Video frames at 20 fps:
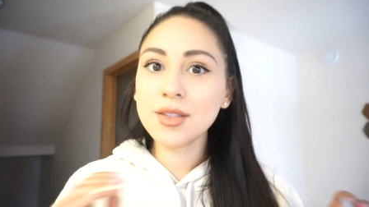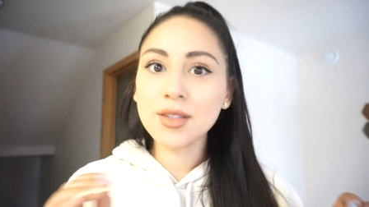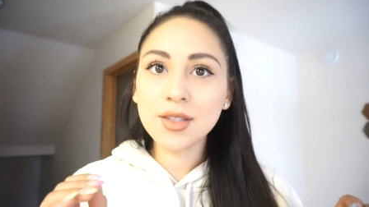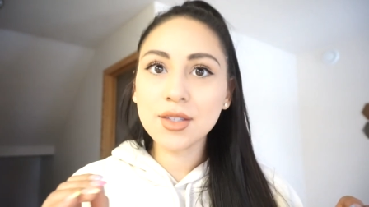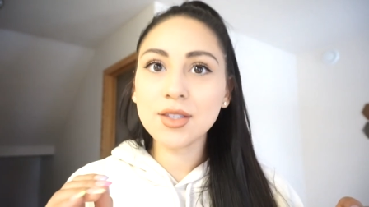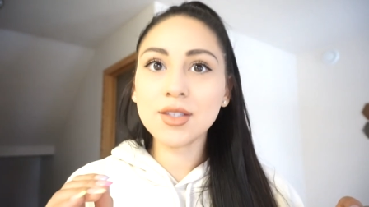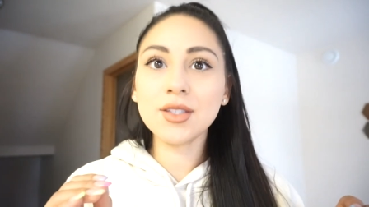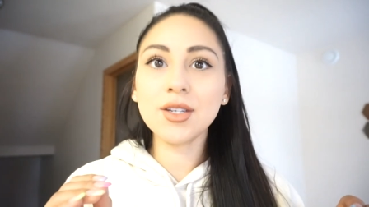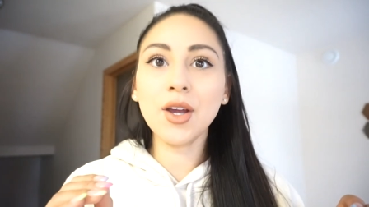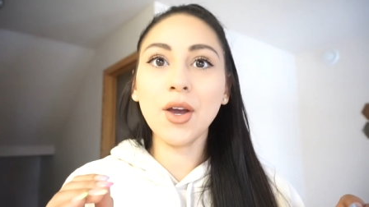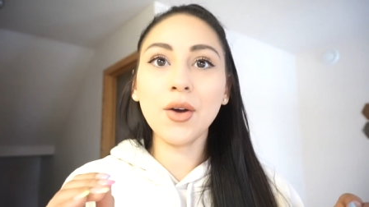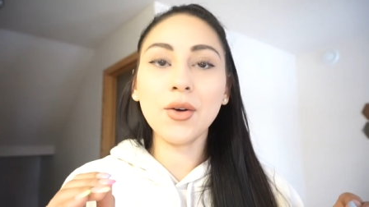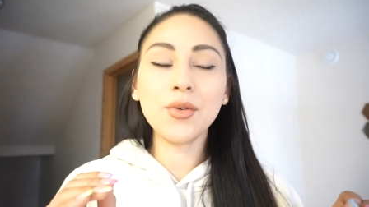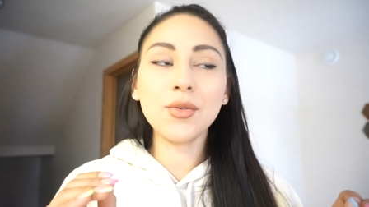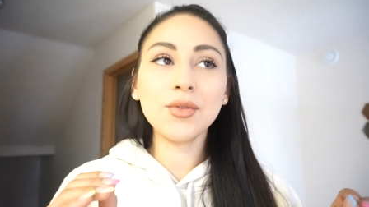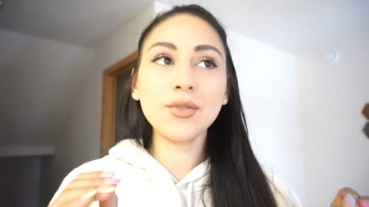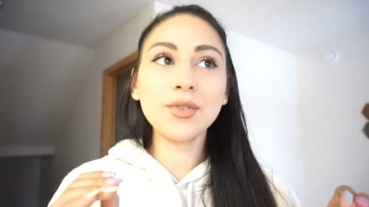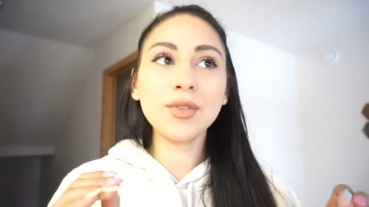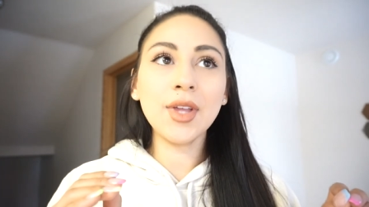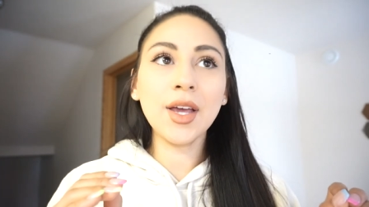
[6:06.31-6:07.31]
the snow.
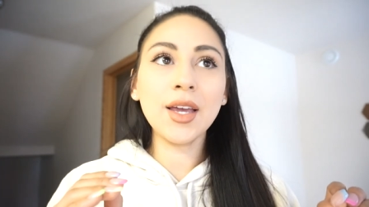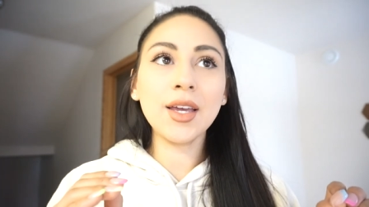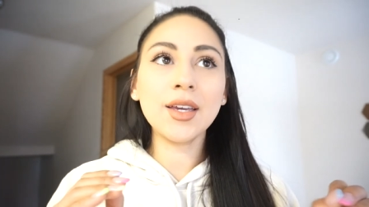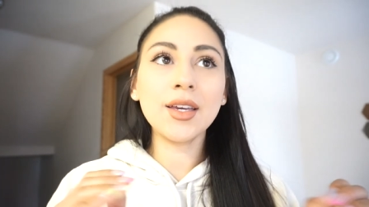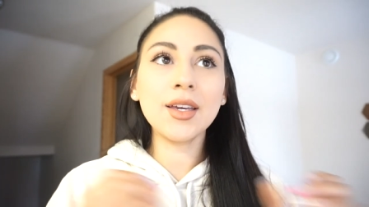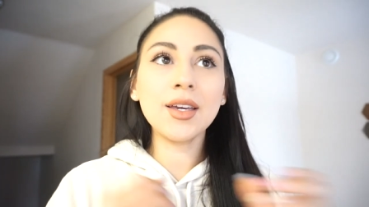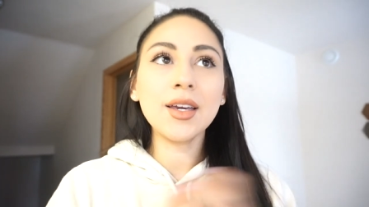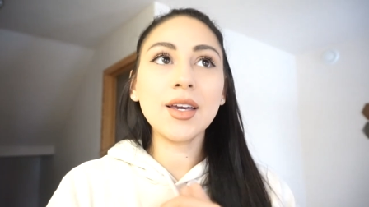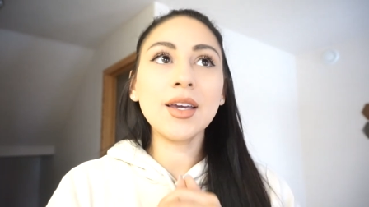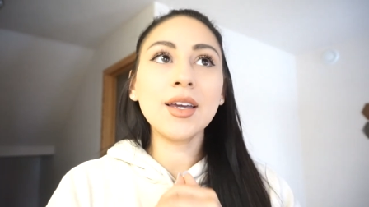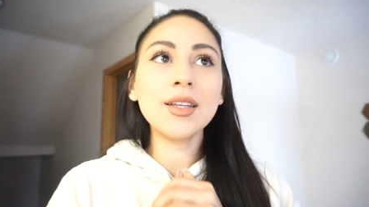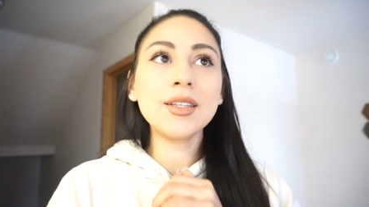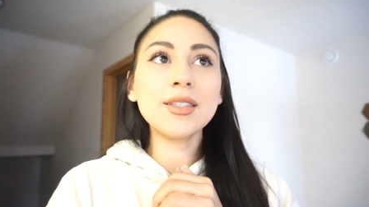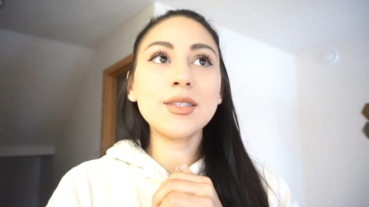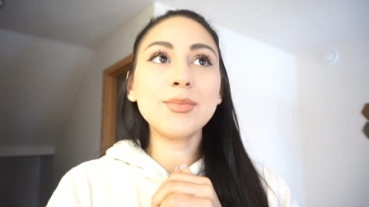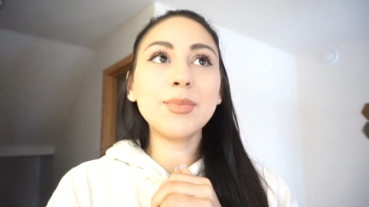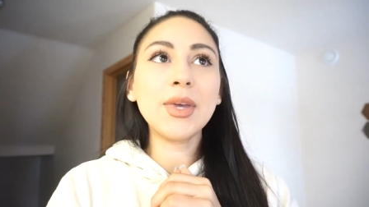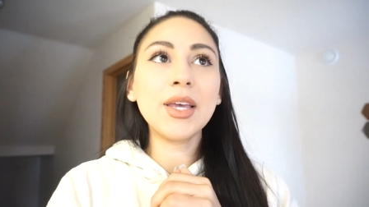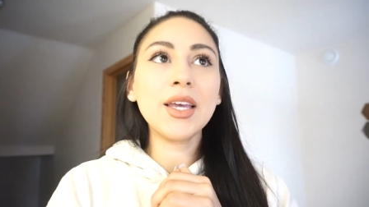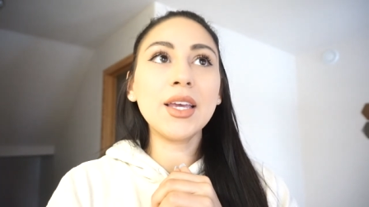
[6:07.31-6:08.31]
Like
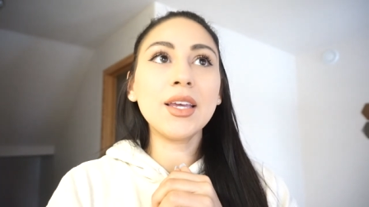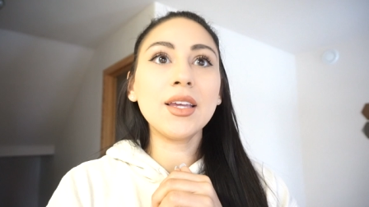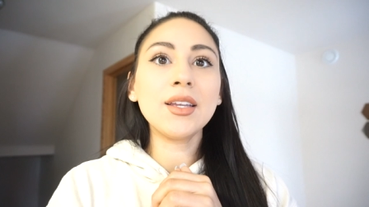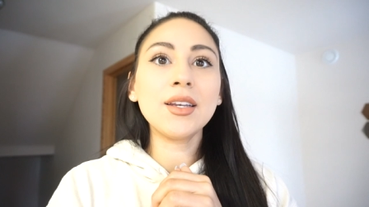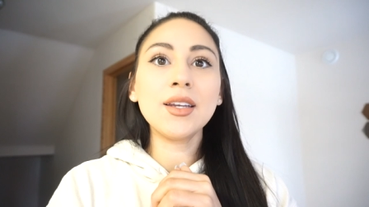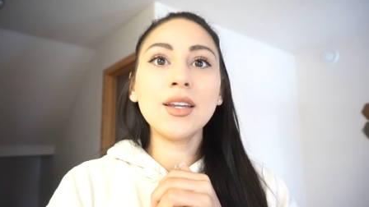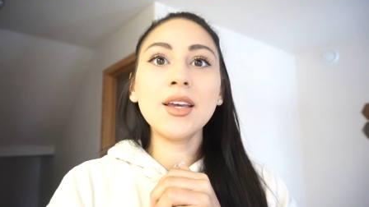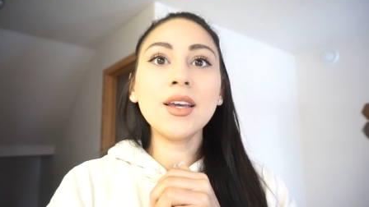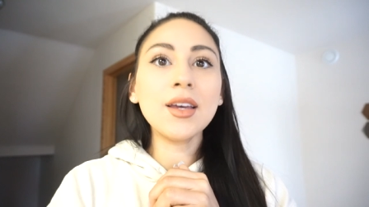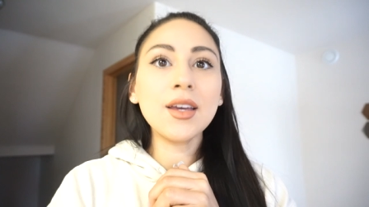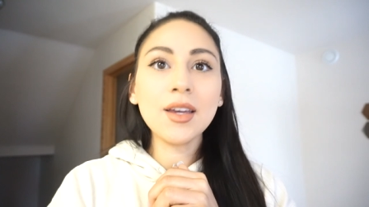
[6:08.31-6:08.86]
it's been